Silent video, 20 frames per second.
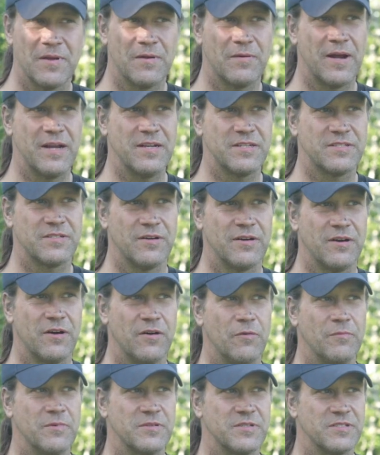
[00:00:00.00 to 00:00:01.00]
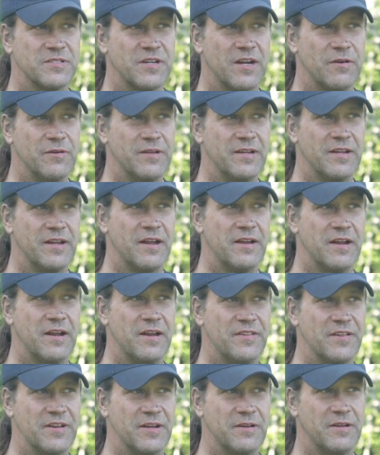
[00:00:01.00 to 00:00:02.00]
right? So homeless is not really
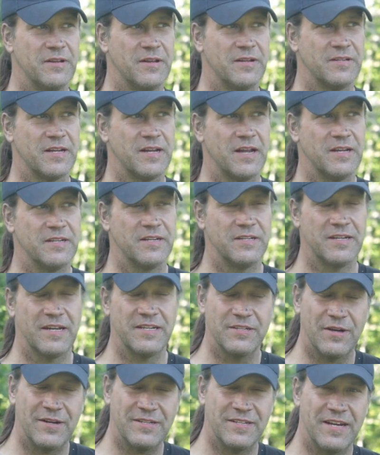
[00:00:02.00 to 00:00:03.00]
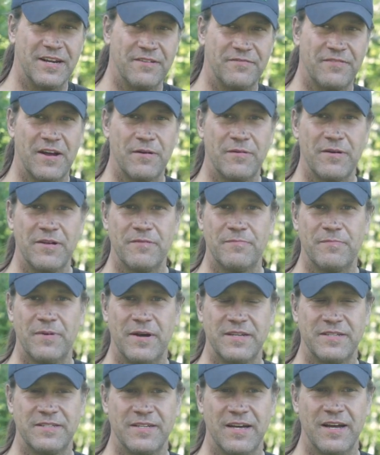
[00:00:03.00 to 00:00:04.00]
a thing I'd like to identify with,
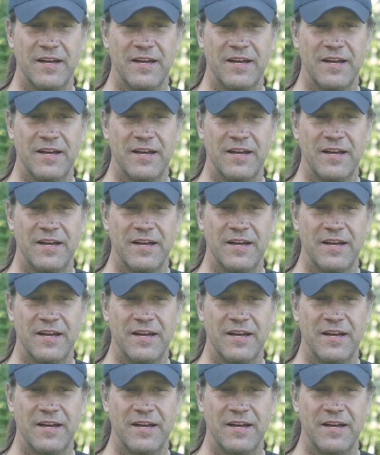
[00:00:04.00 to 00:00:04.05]
but